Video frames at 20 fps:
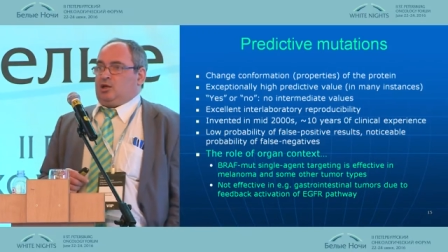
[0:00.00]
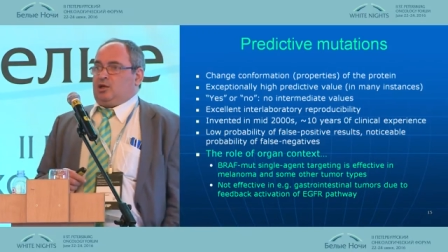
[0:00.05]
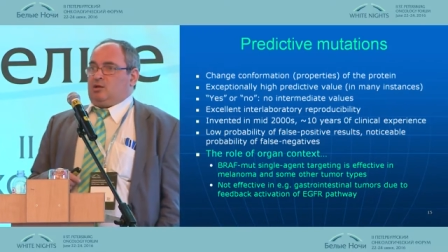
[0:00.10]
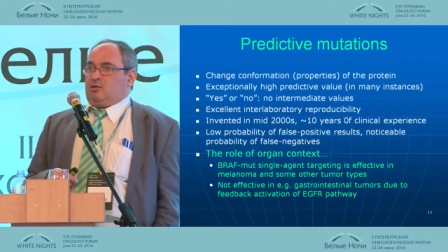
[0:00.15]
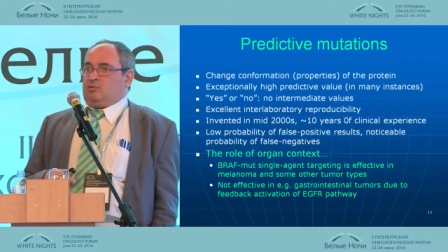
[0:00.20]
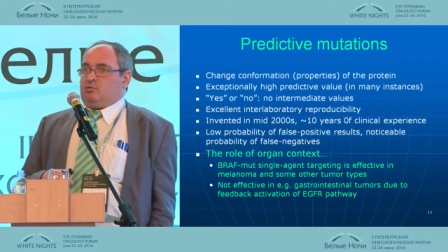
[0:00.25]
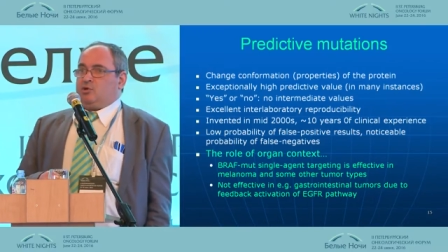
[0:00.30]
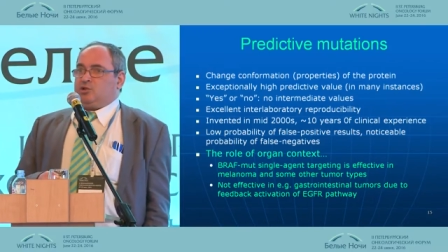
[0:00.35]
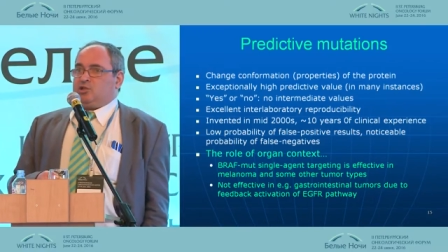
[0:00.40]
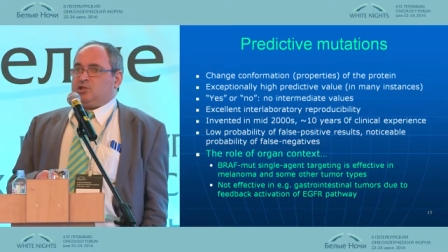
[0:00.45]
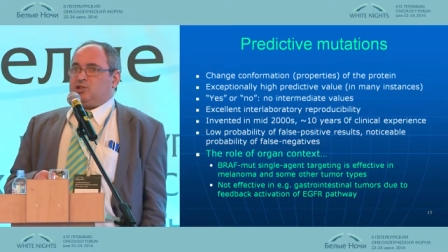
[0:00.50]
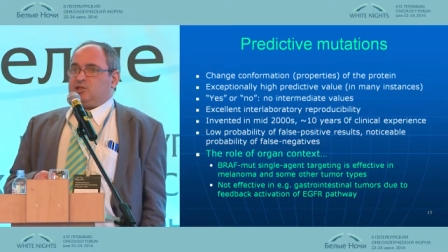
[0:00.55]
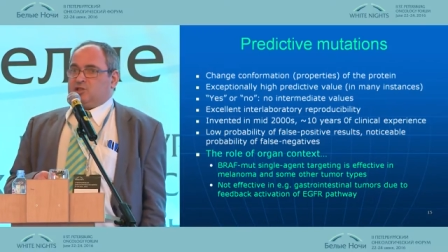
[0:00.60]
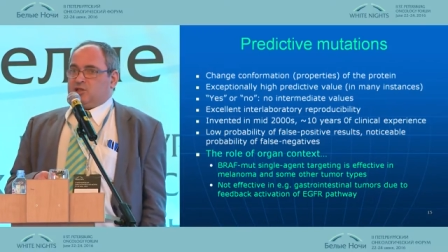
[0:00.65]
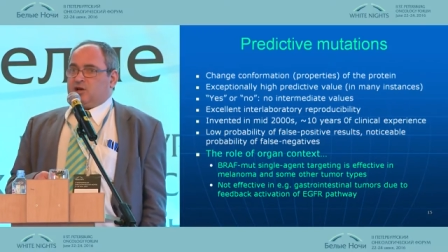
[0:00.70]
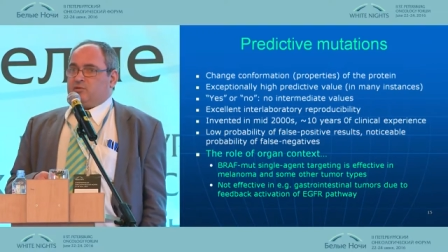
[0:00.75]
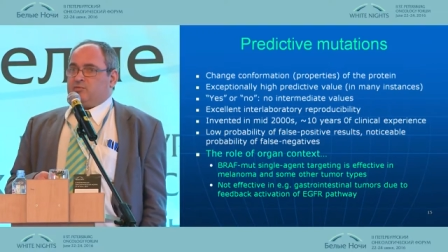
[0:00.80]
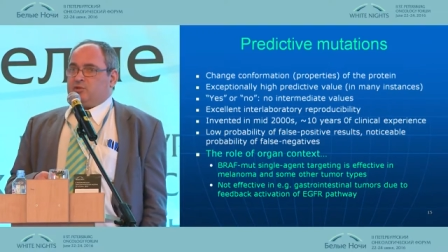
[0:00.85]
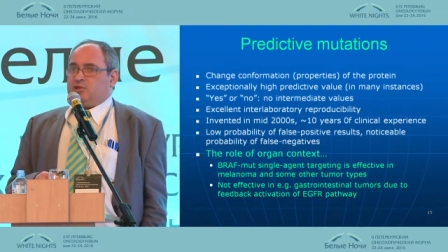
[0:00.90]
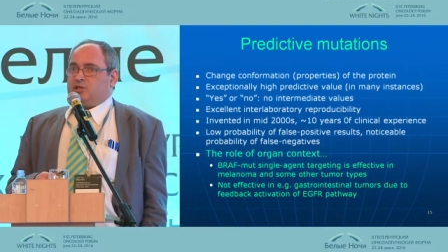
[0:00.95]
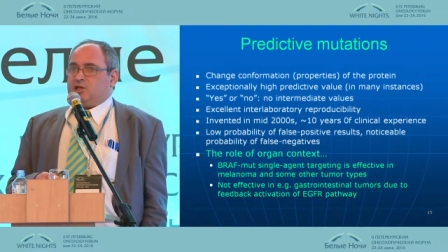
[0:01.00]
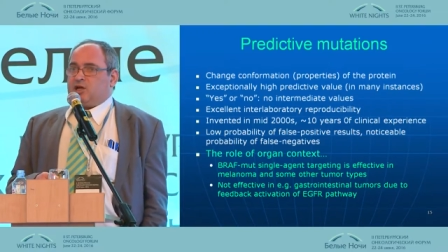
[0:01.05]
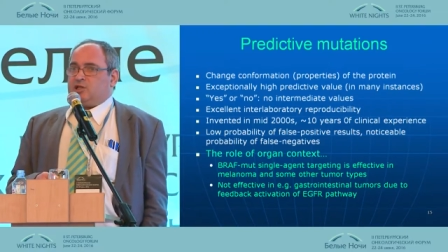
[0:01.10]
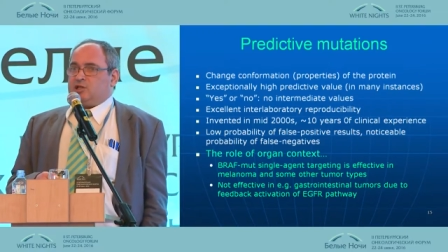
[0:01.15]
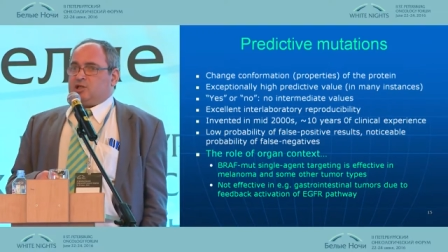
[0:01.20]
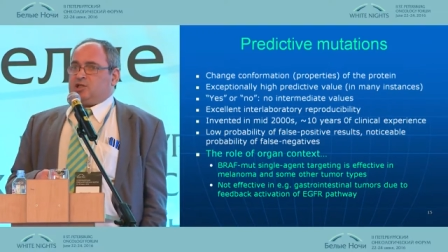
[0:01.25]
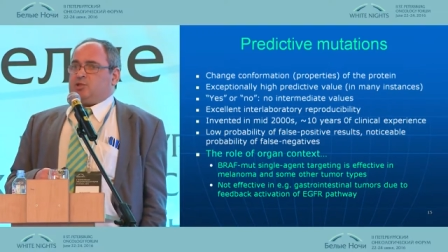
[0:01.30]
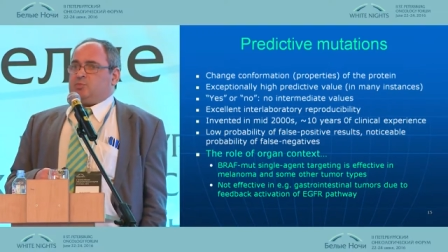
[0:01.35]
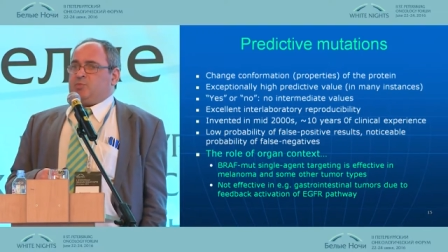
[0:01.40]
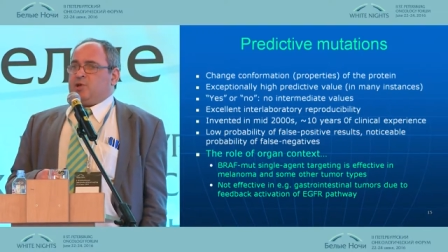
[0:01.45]
What is somewhat
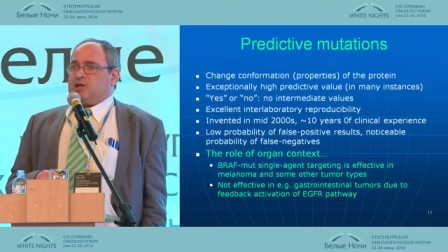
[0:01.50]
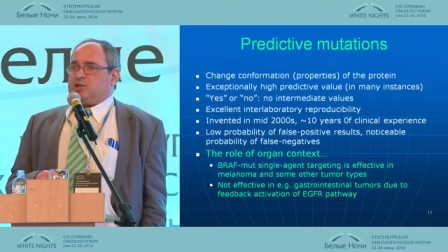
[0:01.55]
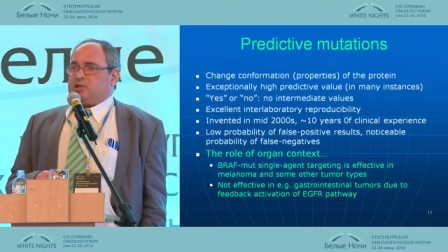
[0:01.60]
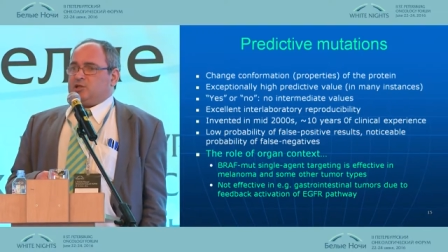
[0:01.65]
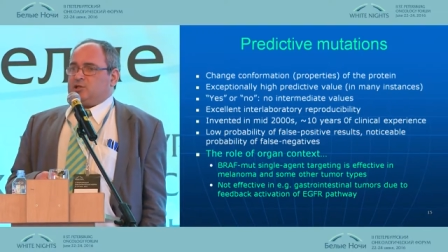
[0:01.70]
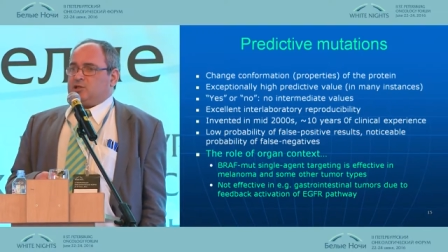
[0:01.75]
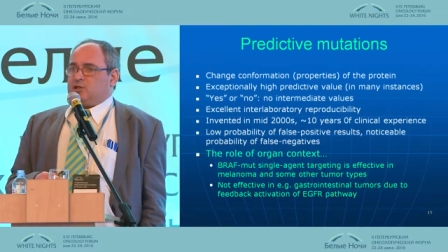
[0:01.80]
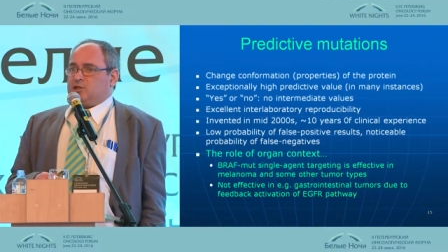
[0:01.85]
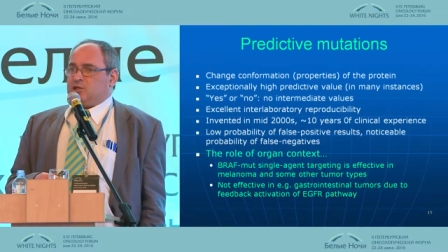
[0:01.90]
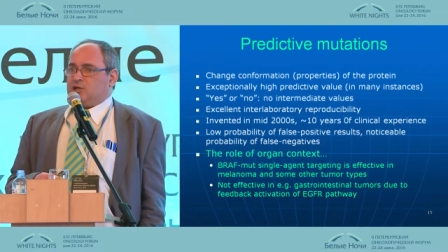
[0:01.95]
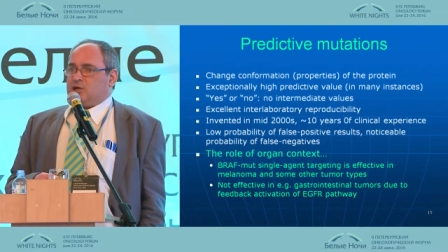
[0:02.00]
unexpected,